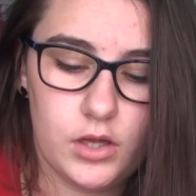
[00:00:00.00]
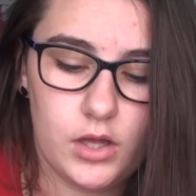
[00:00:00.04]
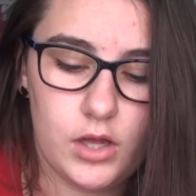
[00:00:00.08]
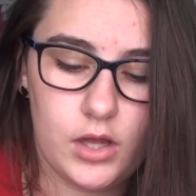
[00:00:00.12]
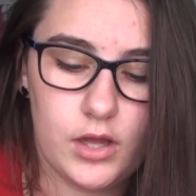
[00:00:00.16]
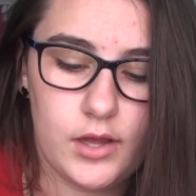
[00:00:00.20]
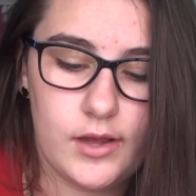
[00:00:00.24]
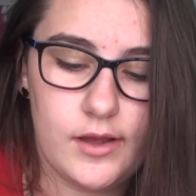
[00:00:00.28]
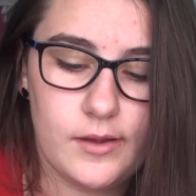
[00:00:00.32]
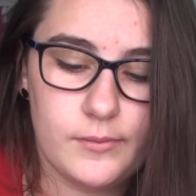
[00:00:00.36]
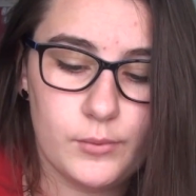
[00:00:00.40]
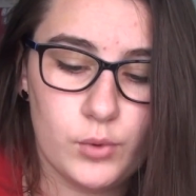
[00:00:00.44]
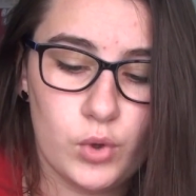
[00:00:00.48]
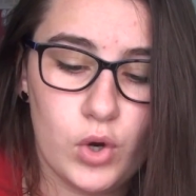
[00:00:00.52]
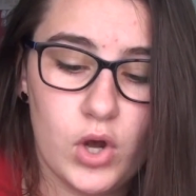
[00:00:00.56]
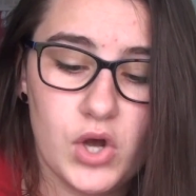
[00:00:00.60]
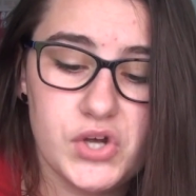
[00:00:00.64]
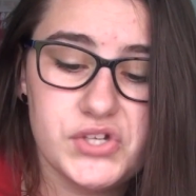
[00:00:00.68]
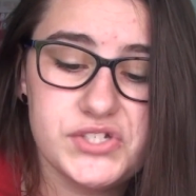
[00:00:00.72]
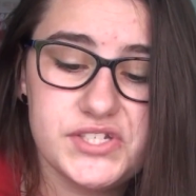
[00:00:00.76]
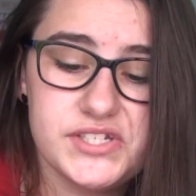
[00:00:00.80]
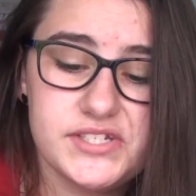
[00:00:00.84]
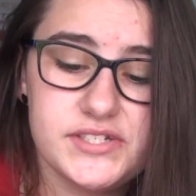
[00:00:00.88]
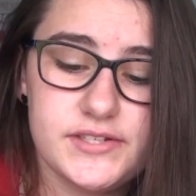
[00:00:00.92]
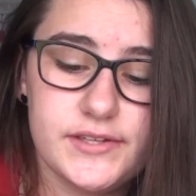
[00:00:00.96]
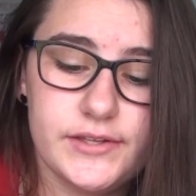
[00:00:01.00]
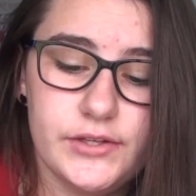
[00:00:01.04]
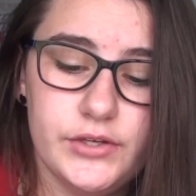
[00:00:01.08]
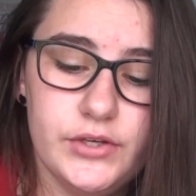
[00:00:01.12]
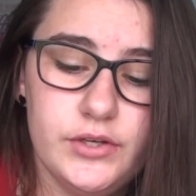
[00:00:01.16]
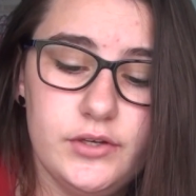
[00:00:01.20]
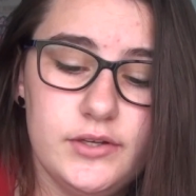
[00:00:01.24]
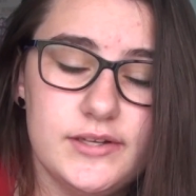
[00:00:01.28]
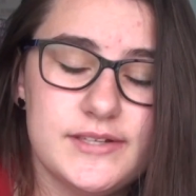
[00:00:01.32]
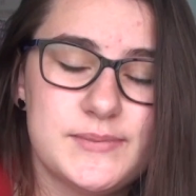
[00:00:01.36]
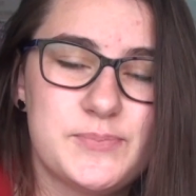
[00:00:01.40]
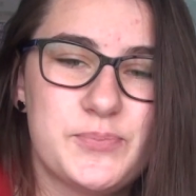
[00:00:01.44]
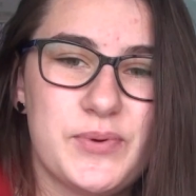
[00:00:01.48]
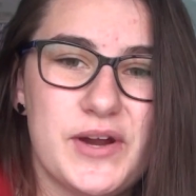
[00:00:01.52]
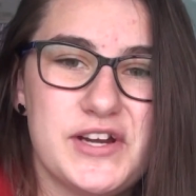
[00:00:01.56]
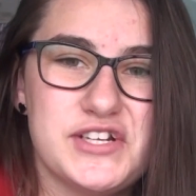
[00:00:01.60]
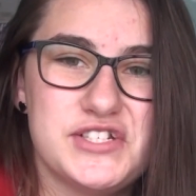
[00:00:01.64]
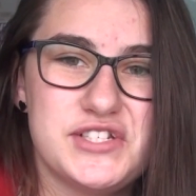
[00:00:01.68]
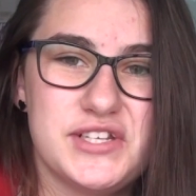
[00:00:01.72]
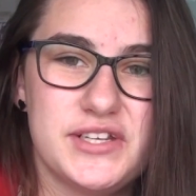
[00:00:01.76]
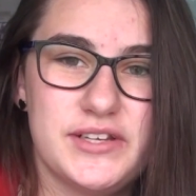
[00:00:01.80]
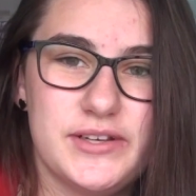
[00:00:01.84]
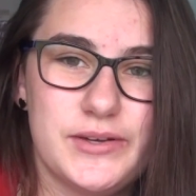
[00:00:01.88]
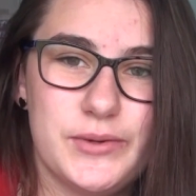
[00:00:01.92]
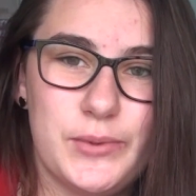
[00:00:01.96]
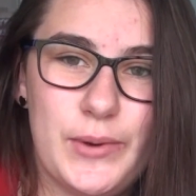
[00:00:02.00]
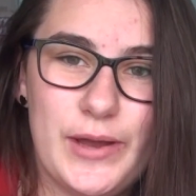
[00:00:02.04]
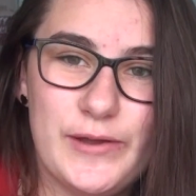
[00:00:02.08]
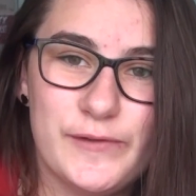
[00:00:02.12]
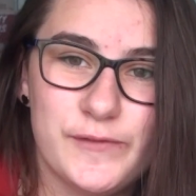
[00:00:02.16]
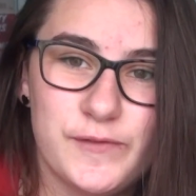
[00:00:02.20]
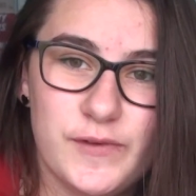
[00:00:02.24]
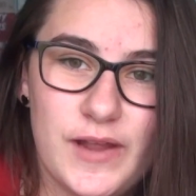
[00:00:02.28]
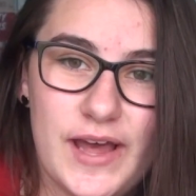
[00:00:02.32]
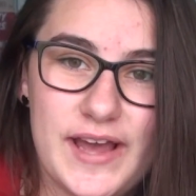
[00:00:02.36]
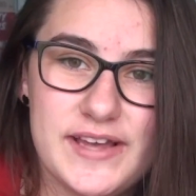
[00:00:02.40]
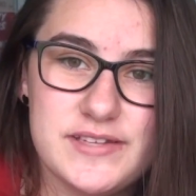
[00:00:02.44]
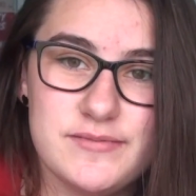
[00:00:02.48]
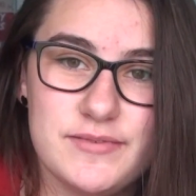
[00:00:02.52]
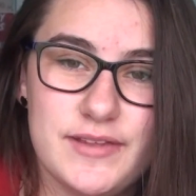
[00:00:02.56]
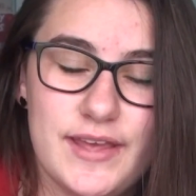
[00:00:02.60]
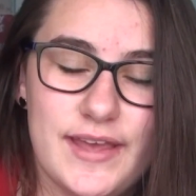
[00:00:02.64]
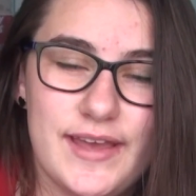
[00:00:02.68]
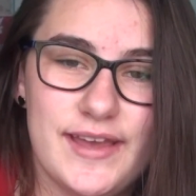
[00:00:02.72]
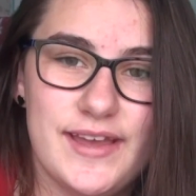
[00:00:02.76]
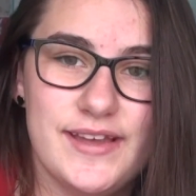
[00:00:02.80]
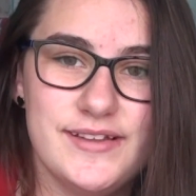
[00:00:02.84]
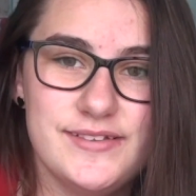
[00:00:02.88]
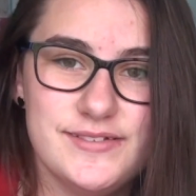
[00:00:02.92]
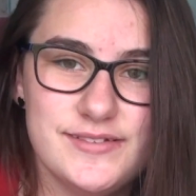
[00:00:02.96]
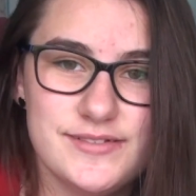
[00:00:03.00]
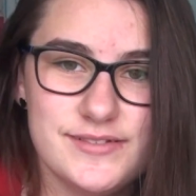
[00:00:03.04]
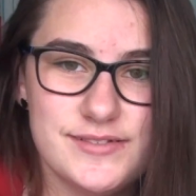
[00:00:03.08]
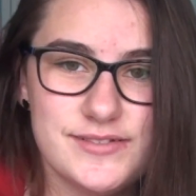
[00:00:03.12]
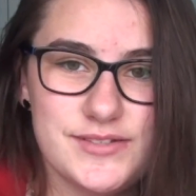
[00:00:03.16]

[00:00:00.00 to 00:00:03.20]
Well, Aussie salute is brushing away flies with your hand.